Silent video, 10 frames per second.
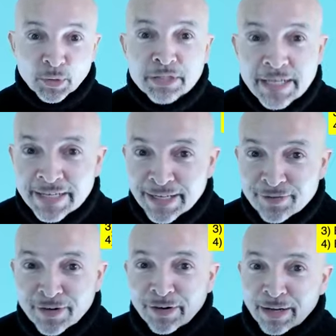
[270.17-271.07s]
watching get
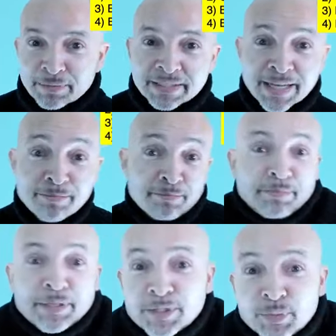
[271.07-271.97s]
very upset
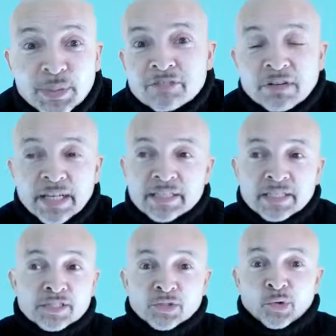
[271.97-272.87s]
because we can relate to
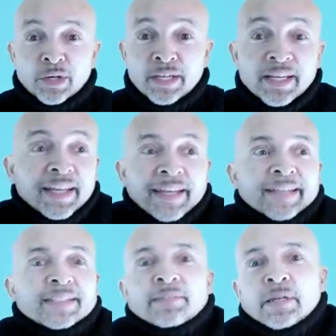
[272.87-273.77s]
her story
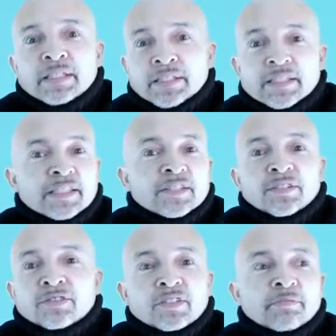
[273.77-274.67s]
and she means it. She's gone
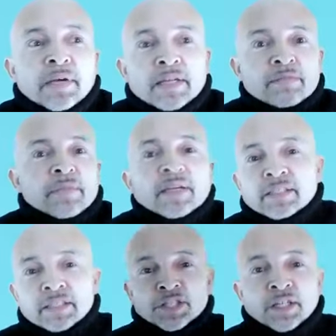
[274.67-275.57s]
through an ama-
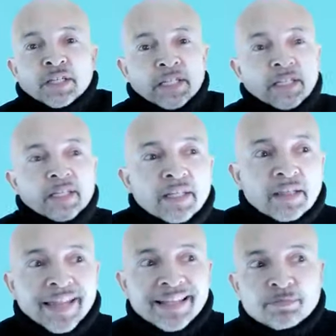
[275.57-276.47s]
amazing journey.
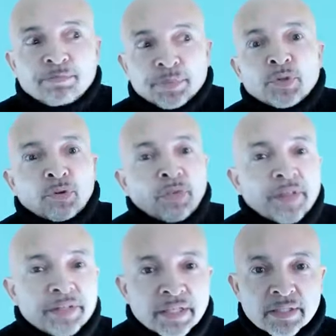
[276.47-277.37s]
That's pure
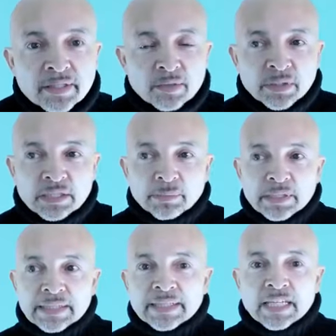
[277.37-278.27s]
authenticity when
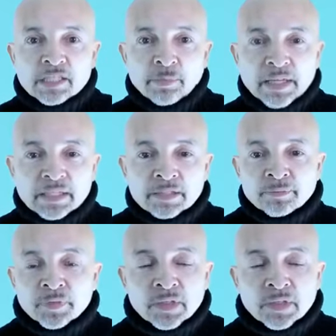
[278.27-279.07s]
somebody's in that space.